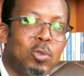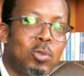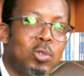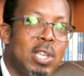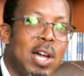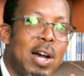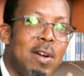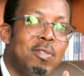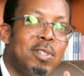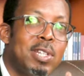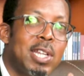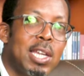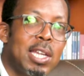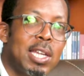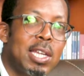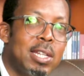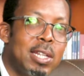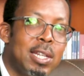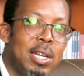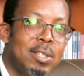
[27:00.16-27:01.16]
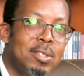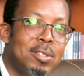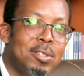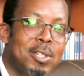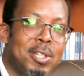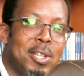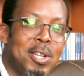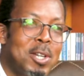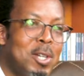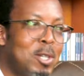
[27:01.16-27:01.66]
to serve the
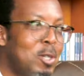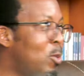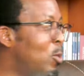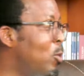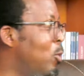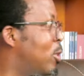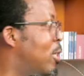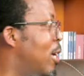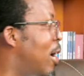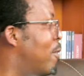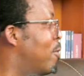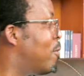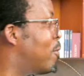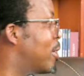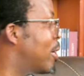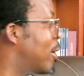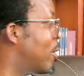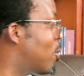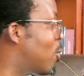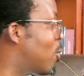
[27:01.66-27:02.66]
industry, to serve the